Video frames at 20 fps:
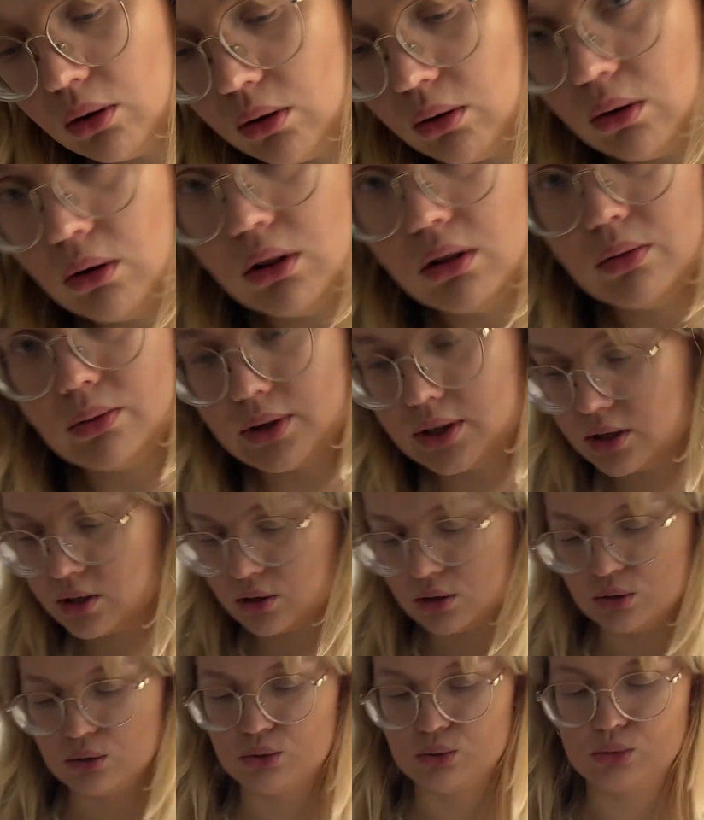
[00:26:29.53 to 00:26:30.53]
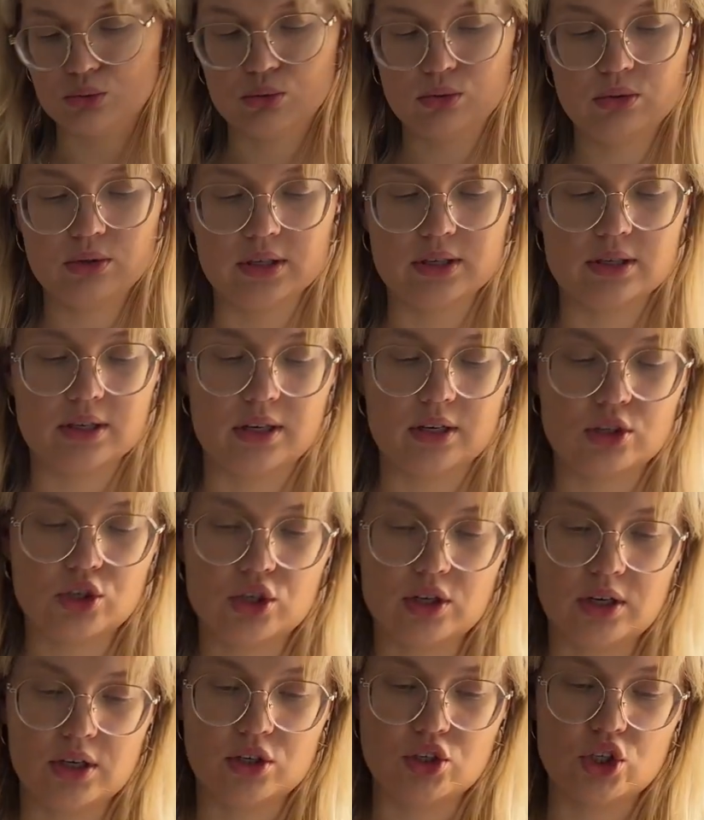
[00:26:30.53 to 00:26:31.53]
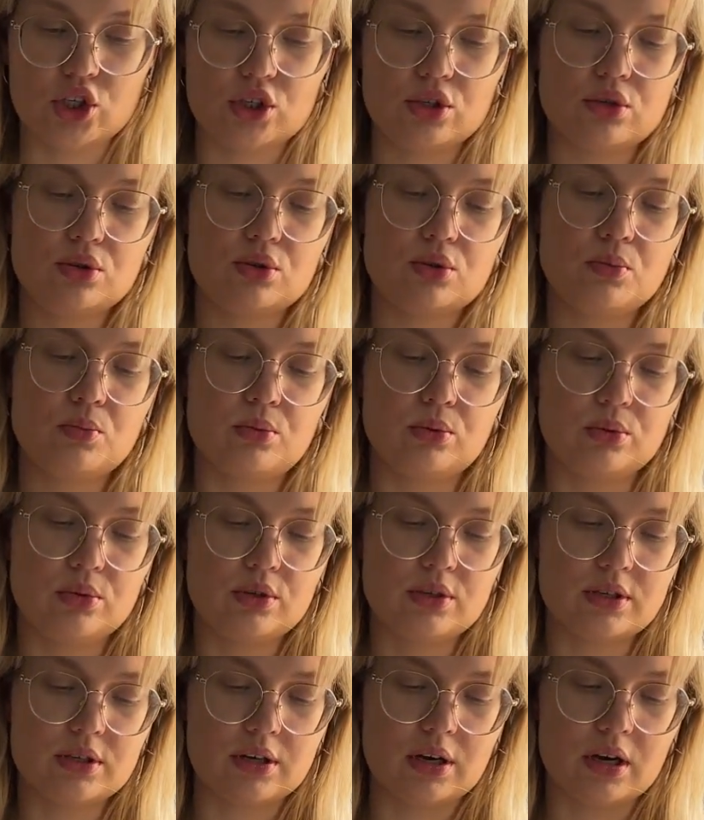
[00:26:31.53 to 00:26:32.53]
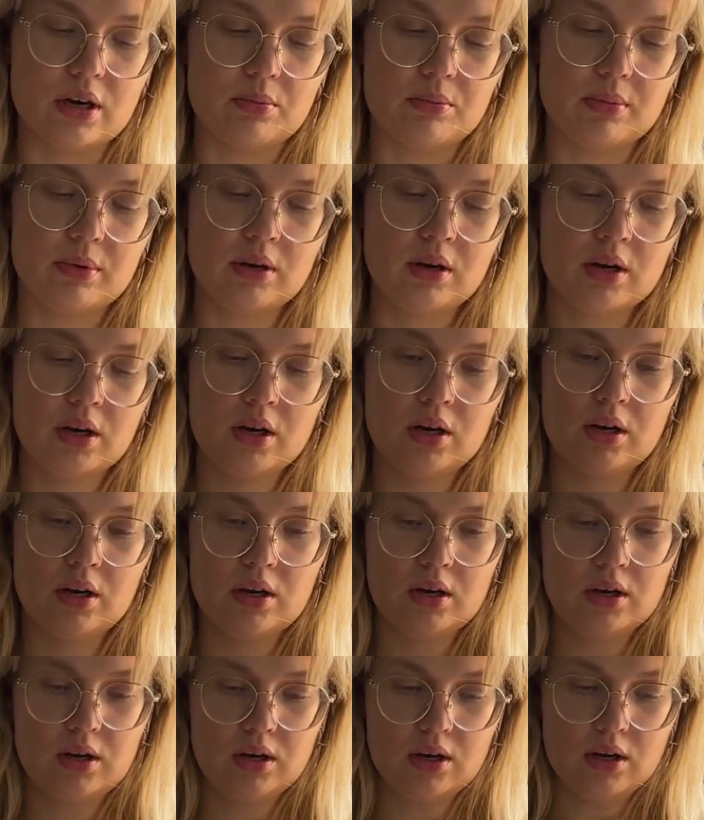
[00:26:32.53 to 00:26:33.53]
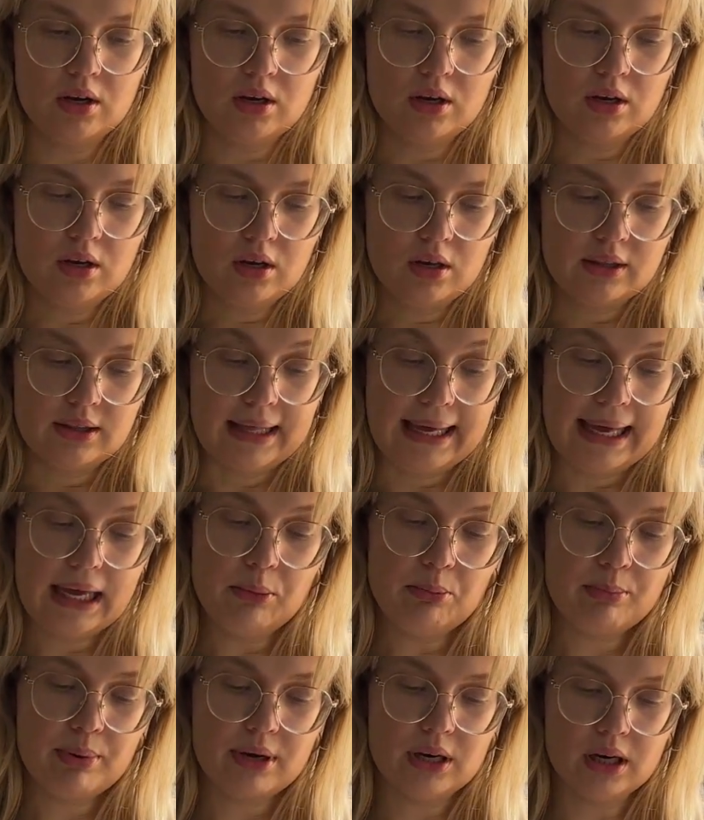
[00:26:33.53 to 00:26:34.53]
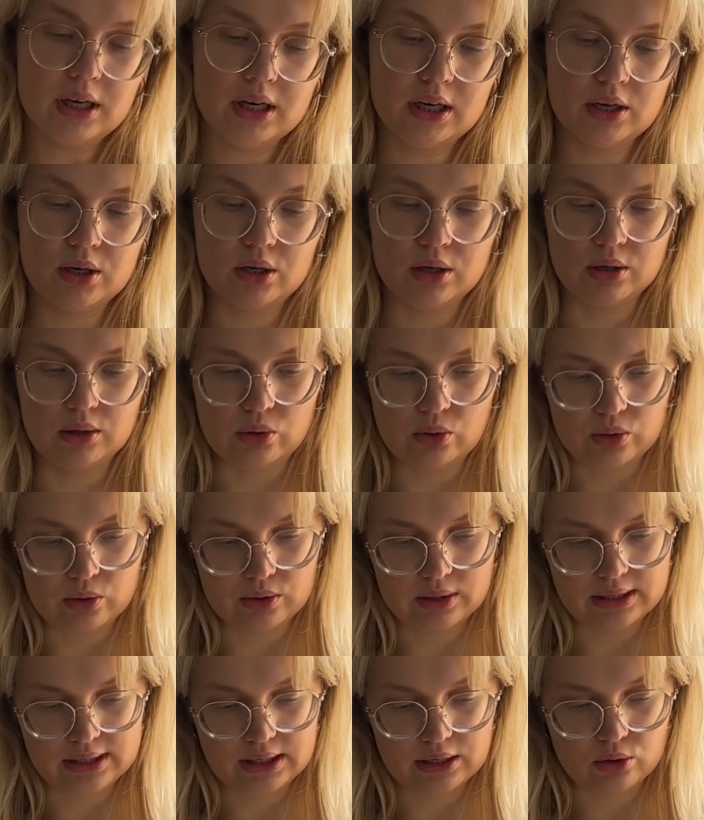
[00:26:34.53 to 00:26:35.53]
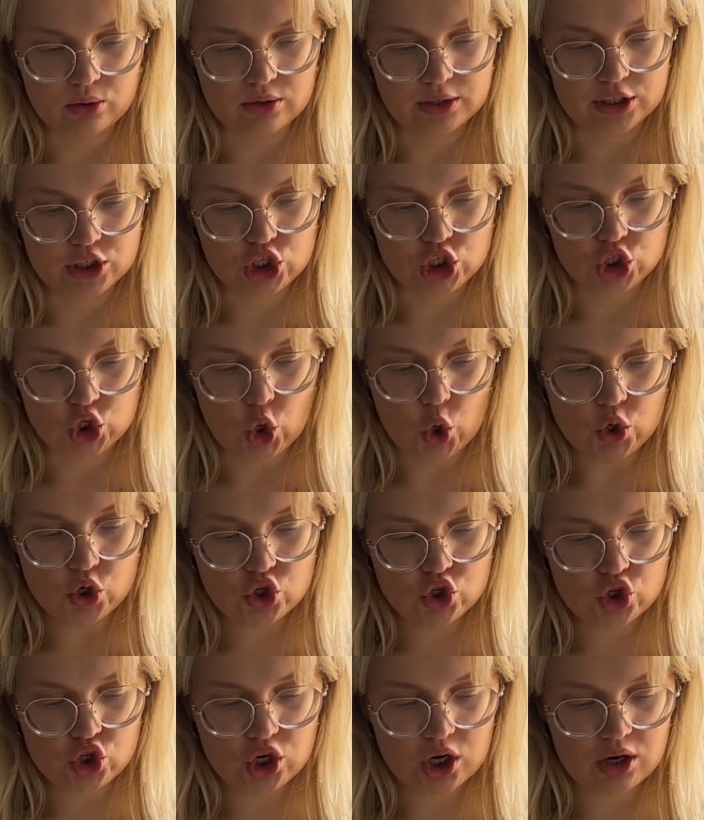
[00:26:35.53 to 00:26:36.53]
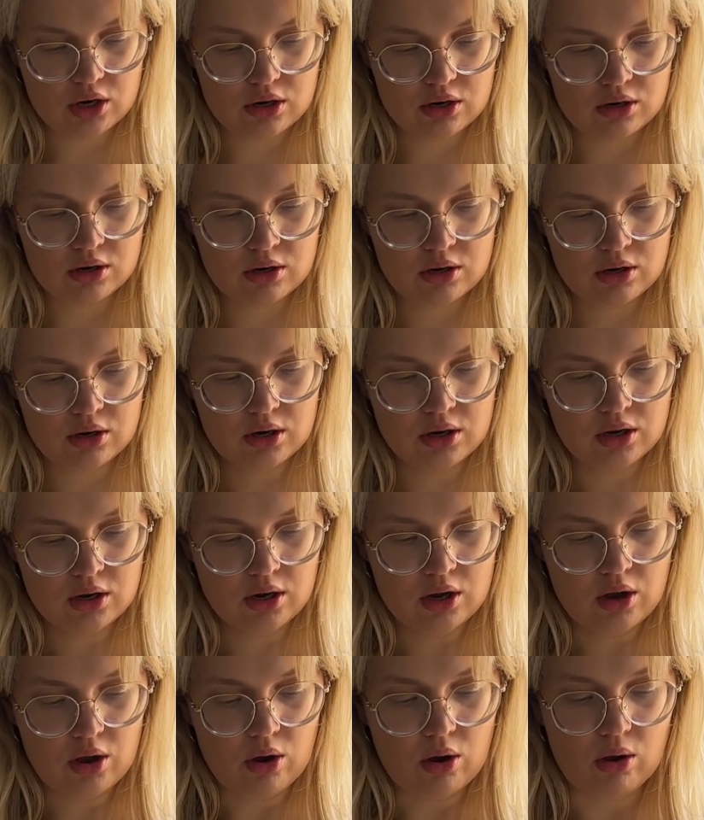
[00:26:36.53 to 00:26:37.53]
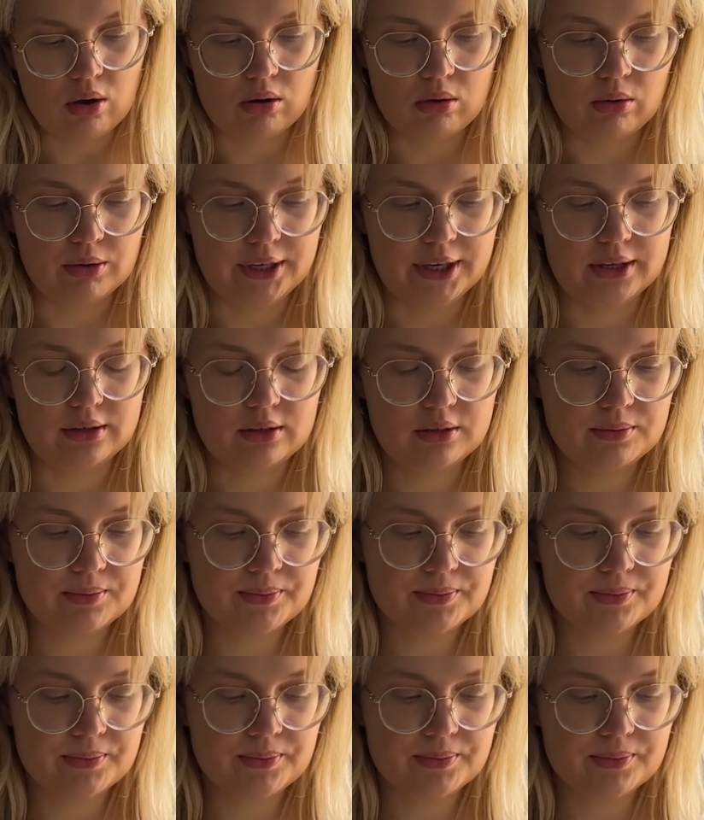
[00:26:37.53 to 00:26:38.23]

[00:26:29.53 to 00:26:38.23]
always do is actually just to put some tape, or as I call it, scotch, on it.